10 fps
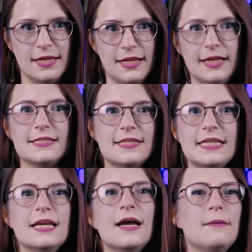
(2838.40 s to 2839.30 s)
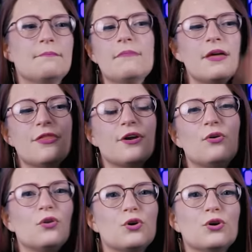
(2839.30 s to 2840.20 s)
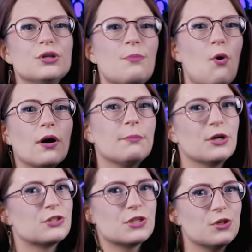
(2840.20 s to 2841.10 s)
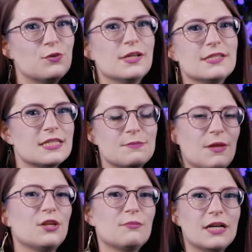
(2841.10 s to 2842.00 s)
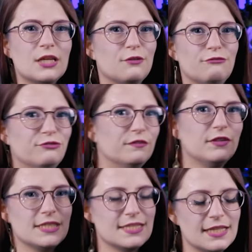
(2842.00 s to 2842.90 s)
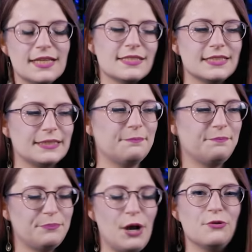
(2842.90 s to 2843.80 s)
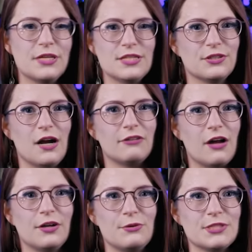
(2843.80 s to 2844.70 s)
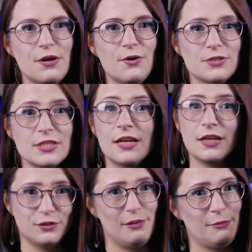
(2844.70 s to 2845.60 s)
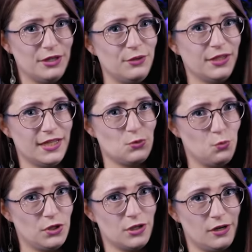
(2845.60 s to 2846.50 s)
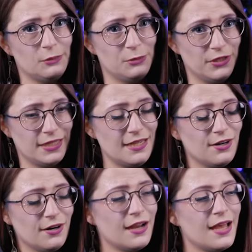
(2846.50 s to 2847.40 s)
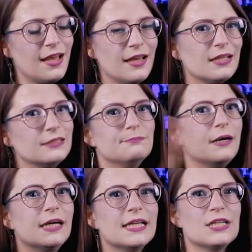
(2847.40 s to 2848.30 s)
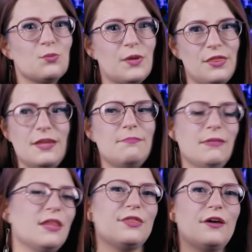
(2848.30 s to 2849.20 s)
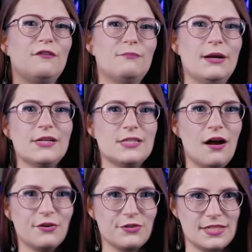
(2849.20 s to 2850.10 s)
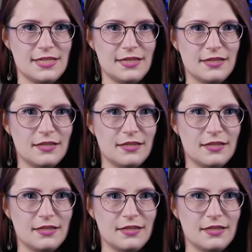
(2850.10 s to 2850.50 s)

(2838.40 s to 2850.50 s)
It's the mythical good poor person who doesn't spend their money on frivolous things like ponies or avocado toast, remember he only gets one chocolate bar a year, combined with the myth of meritocracy.